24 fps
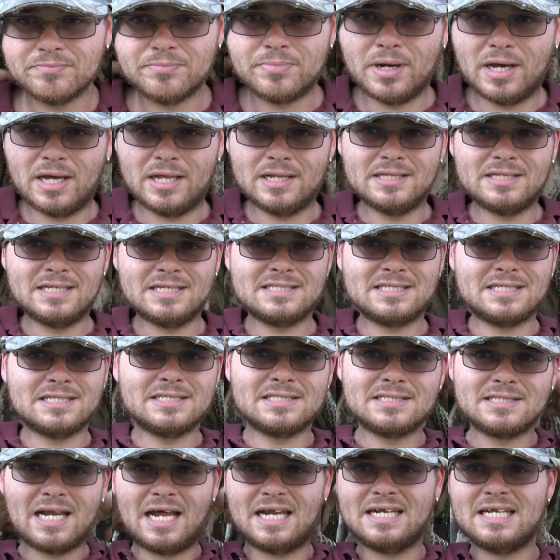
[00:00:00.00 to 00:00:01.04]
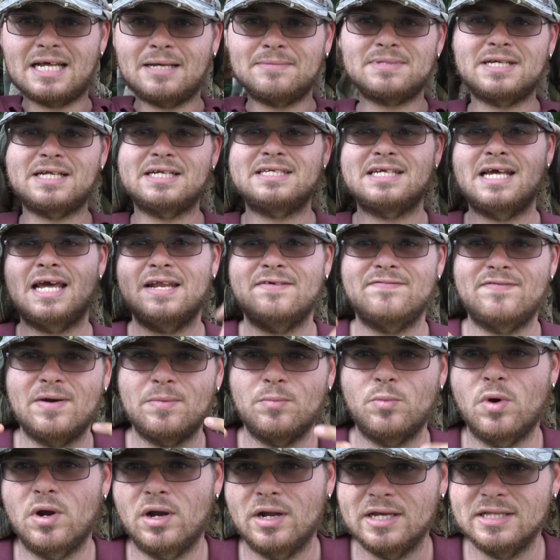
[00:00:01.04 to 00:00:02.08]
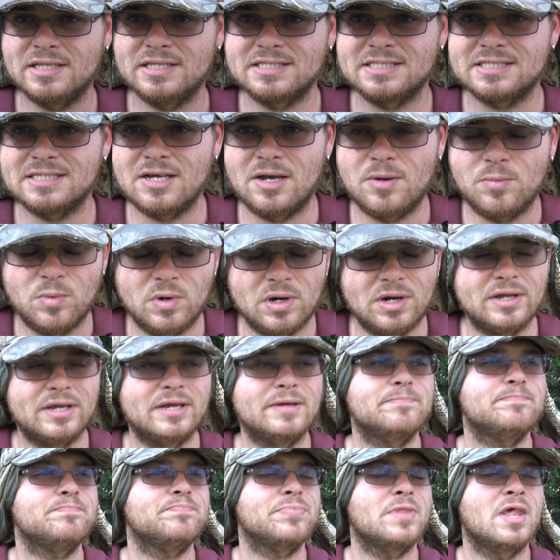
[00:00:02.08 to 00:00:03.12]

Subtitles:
But this is 9 times out of 10, if I'm wearing it, this is how I'm wearing it.